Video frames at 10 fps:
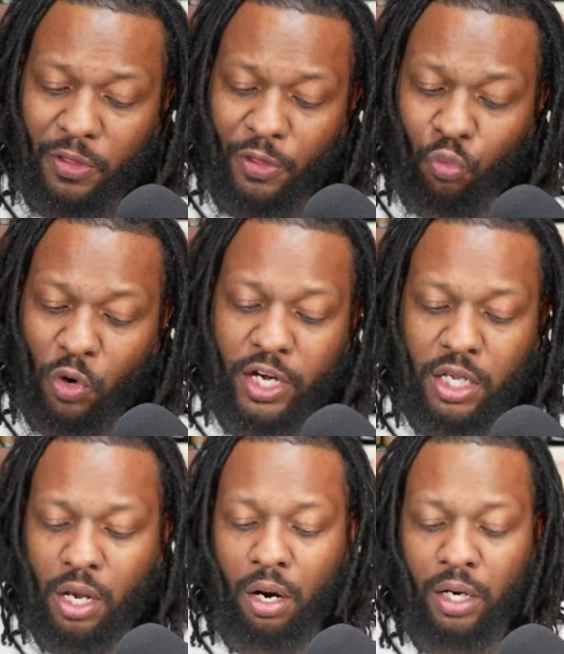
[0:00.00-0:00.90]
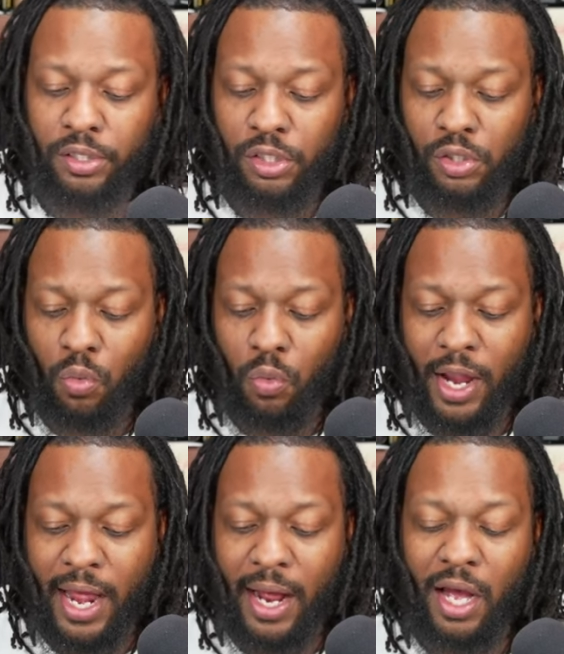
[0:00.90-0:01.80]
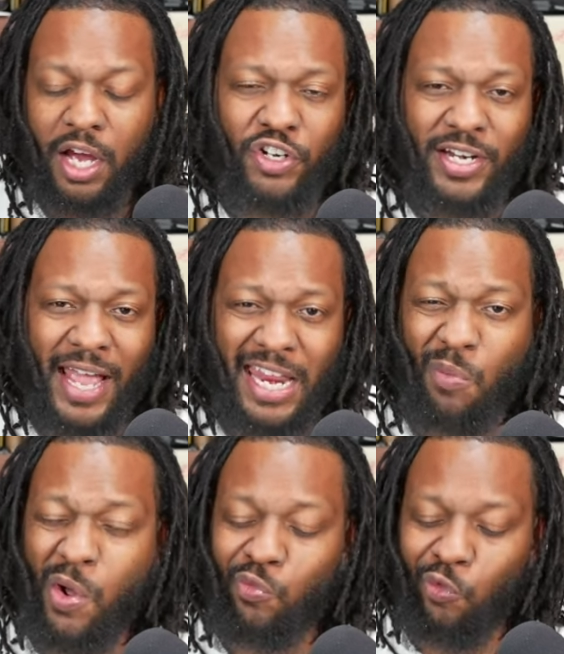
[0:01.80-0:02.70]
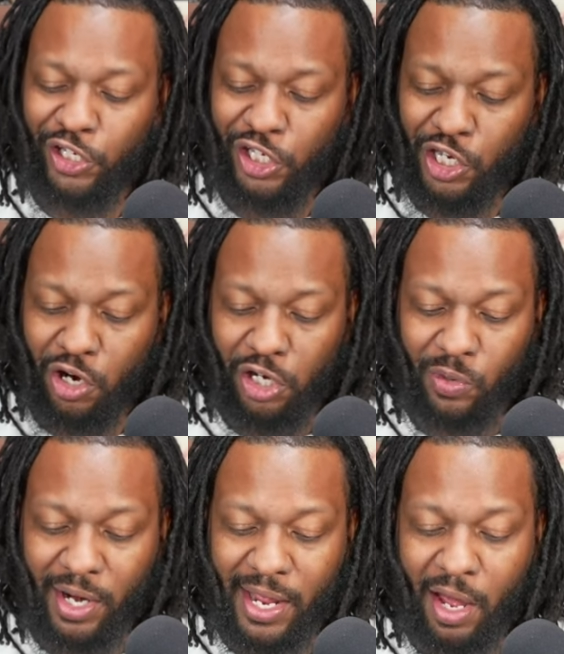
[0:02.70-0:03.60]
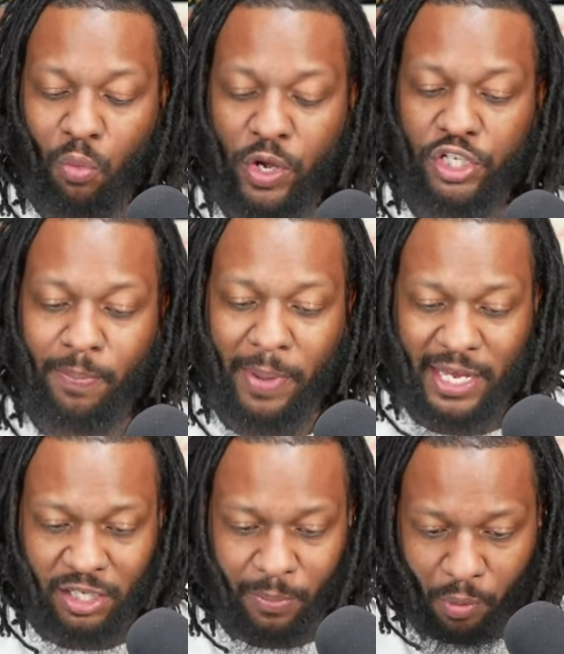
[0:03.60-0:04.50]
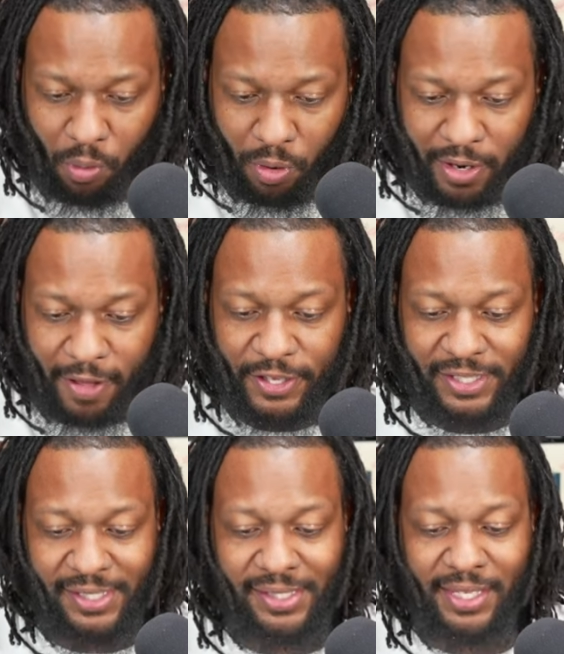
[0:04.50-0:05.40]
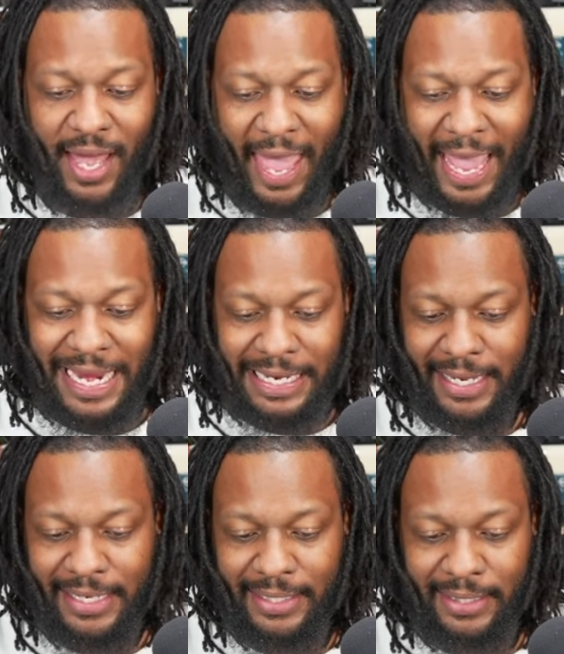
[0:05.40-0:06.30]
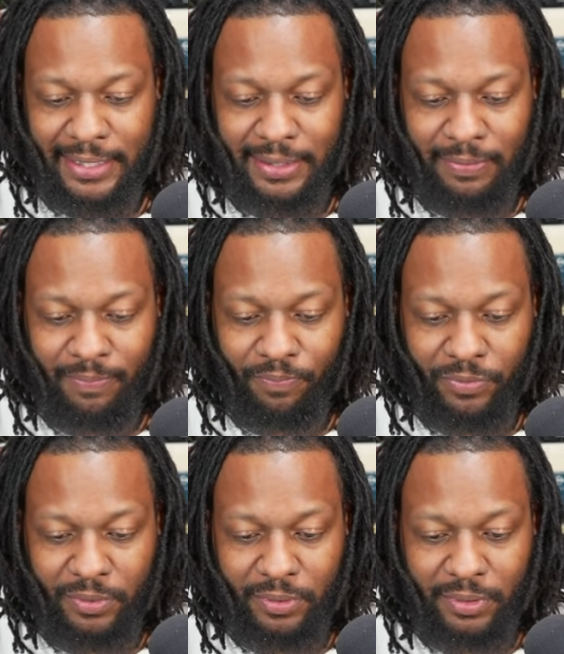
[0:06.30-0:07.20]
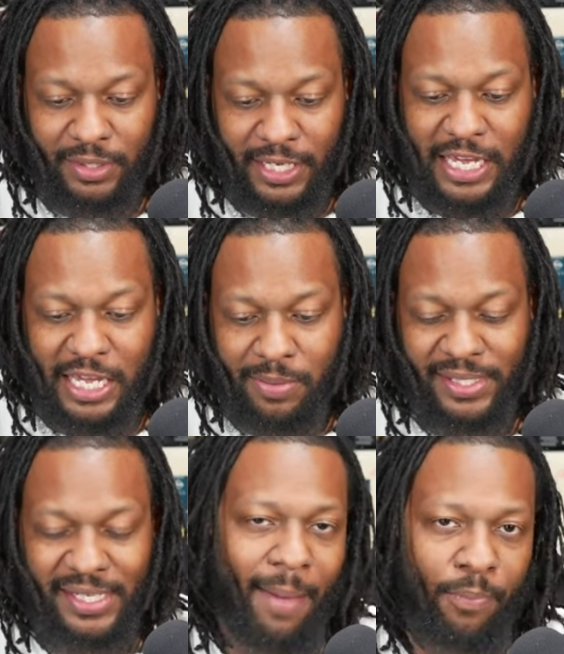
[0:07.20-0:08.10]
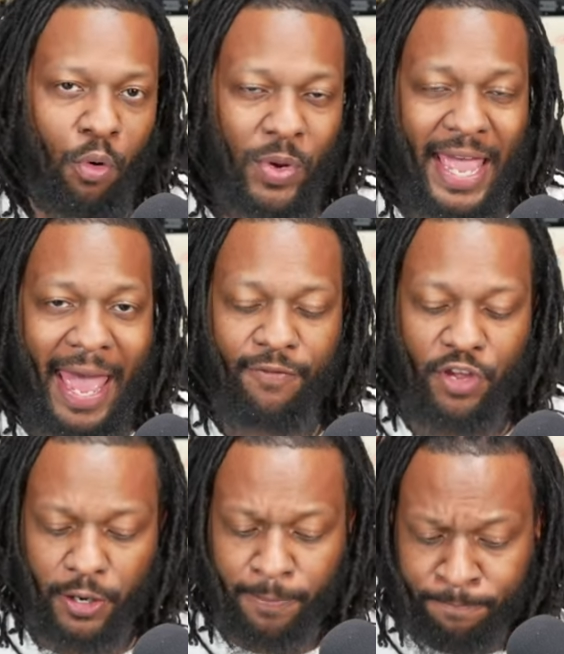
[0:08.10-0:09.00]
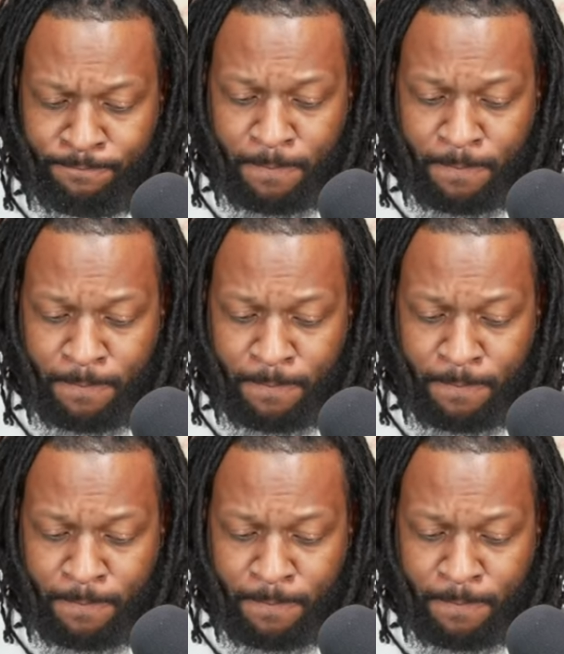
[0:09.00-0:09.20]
The running yards. We're at 181 rushing yards right now, which based upon the 8-team sample we have here,